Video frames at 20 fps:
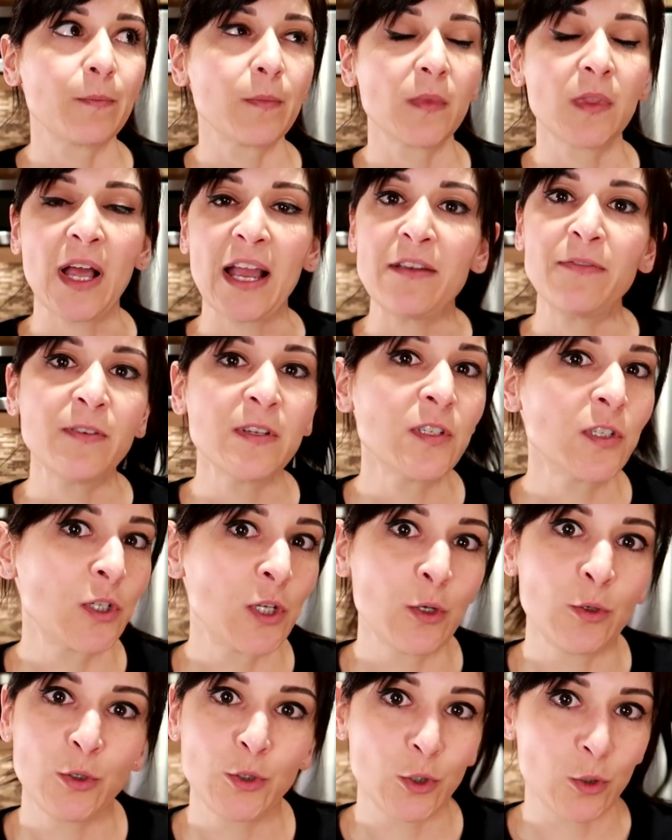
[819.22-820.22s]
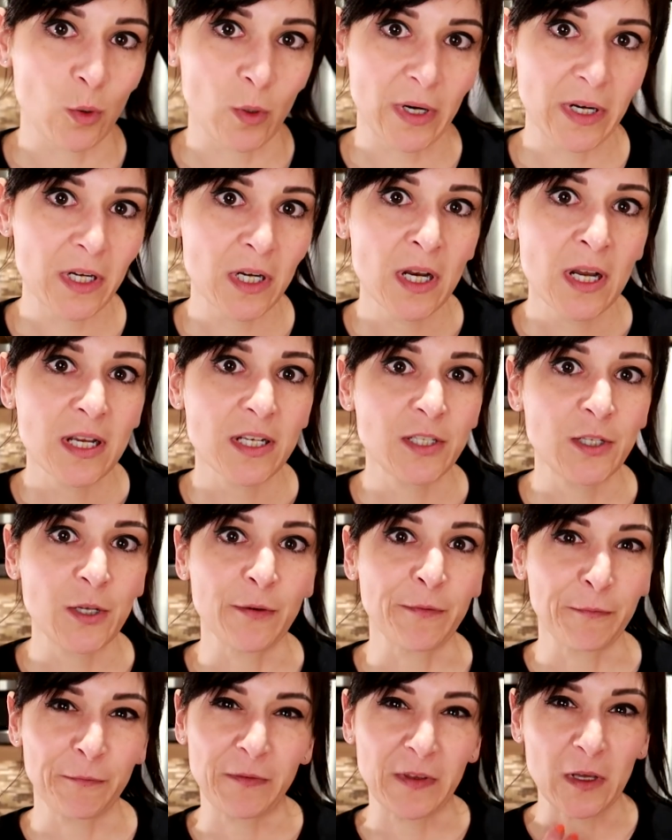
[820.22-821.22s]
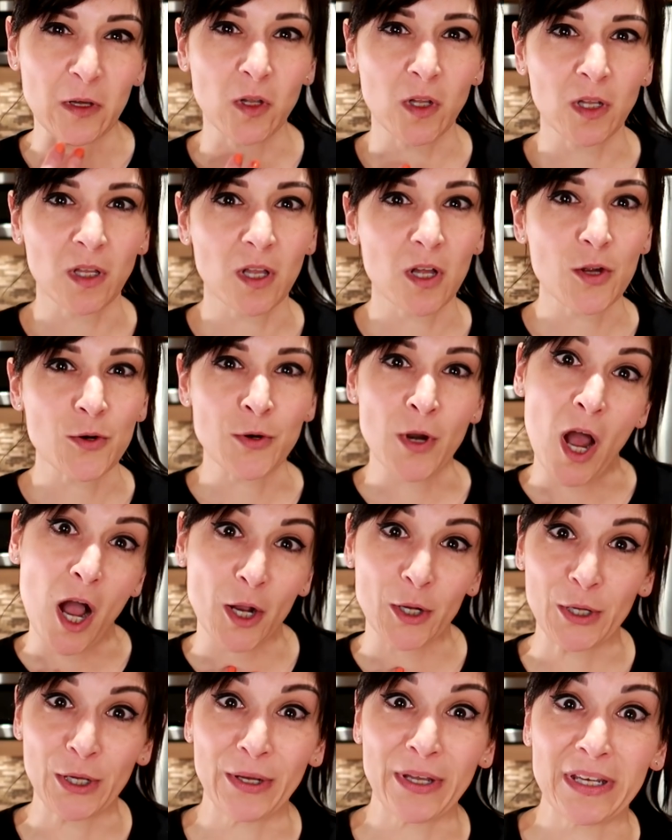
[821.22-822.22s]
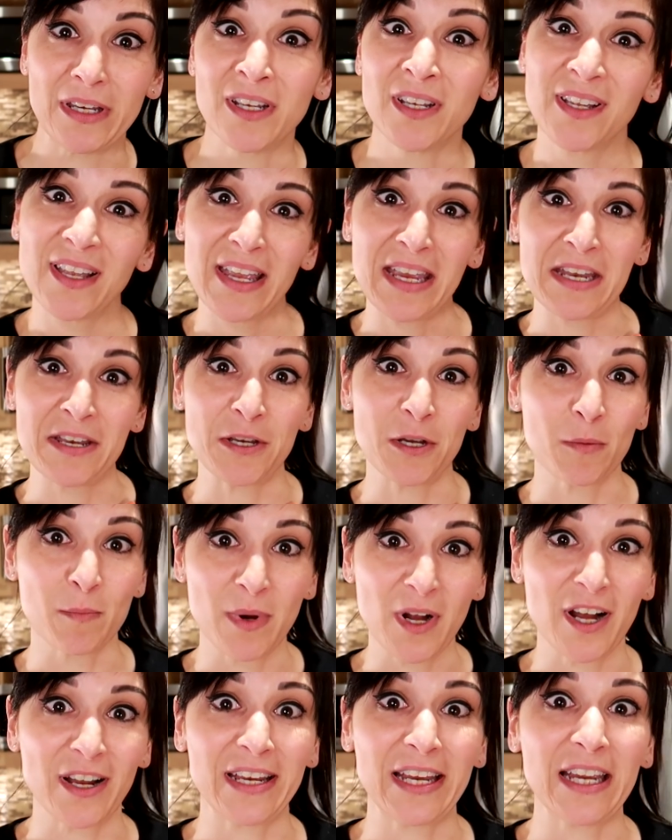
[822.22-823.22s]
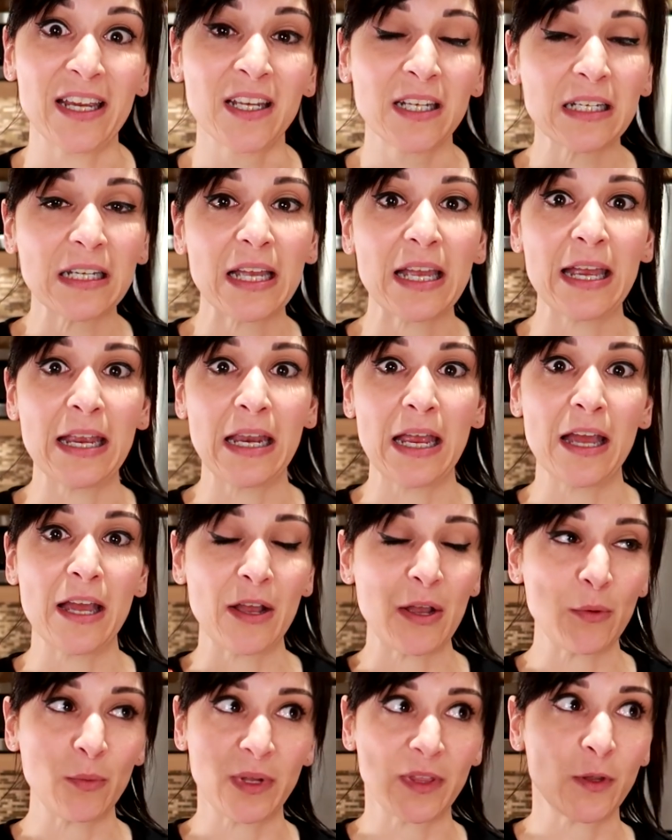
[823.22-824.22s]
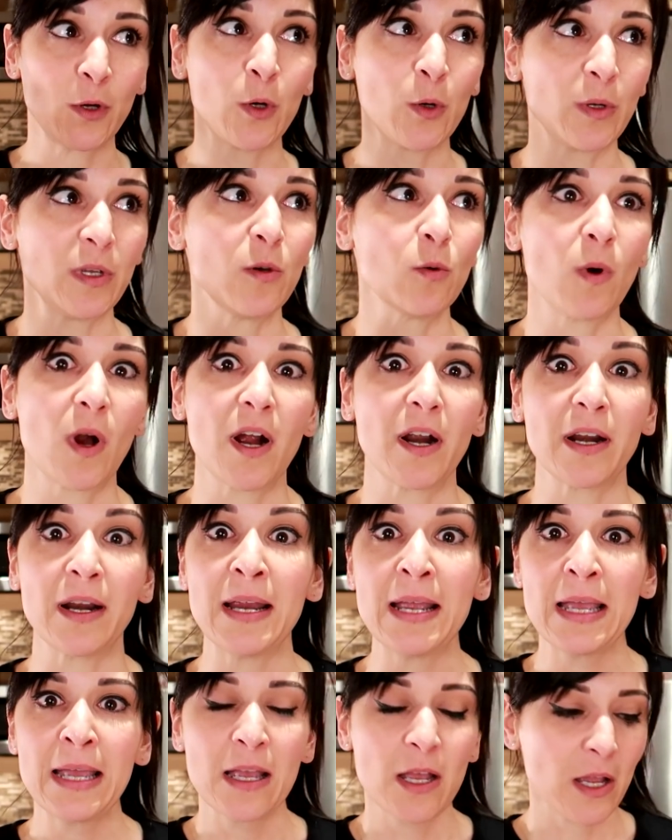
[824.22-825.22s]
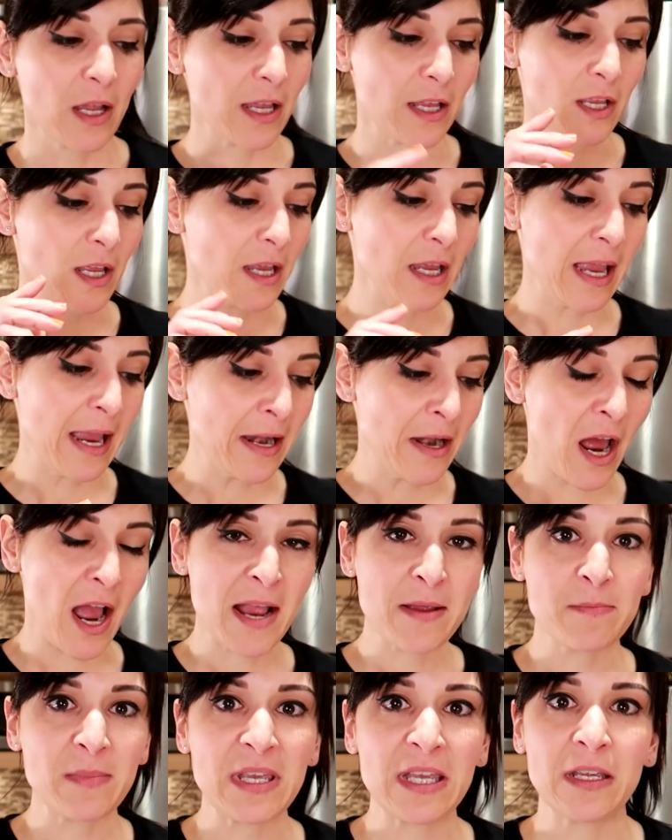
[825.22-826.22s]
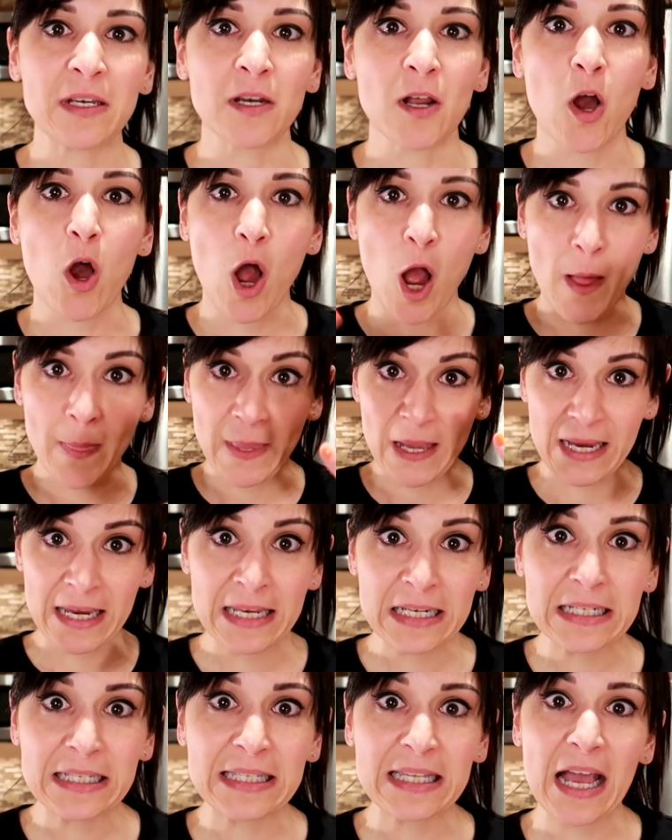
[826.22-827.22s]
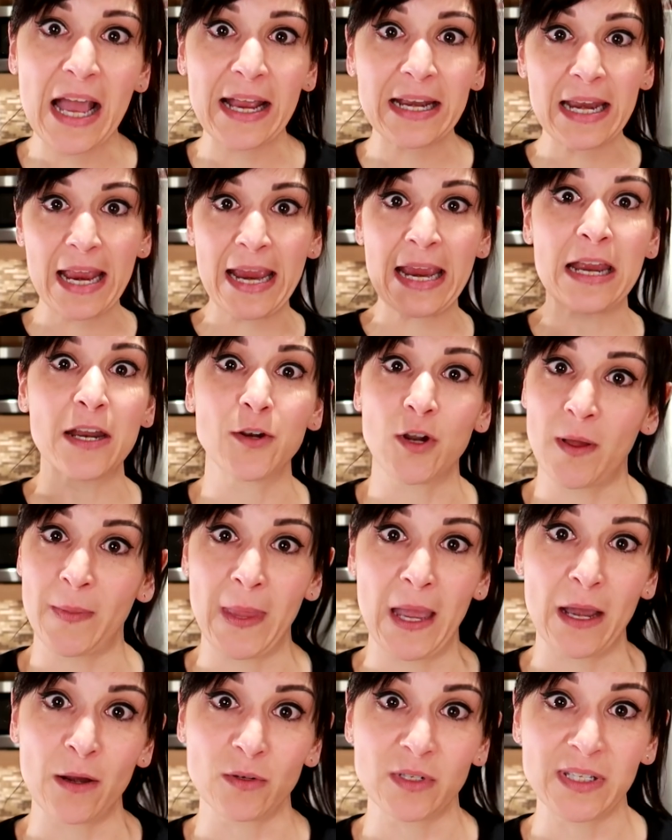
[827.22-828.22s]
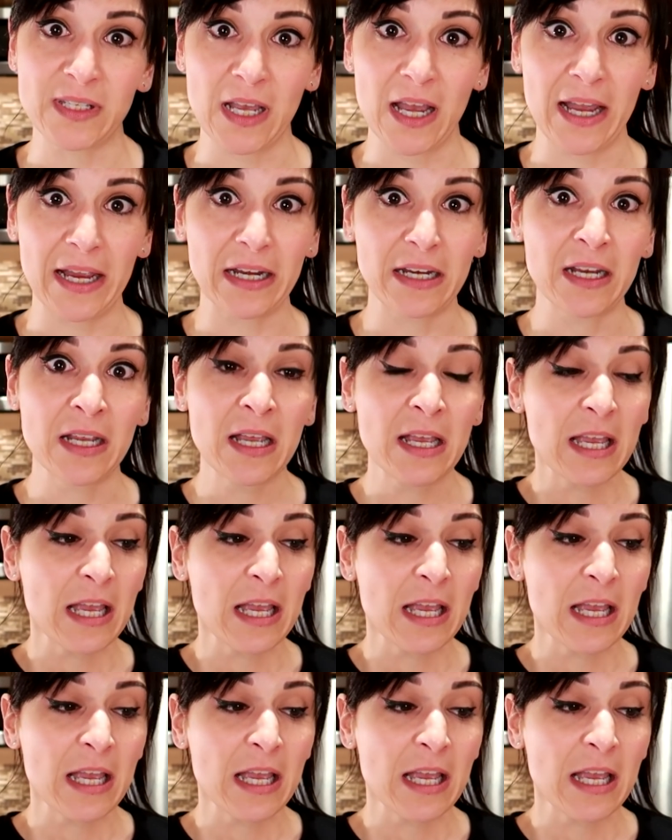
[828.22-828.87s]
life is too short to feel not good in your body eh, eh, with who you are. And I mean on the inside and on the outside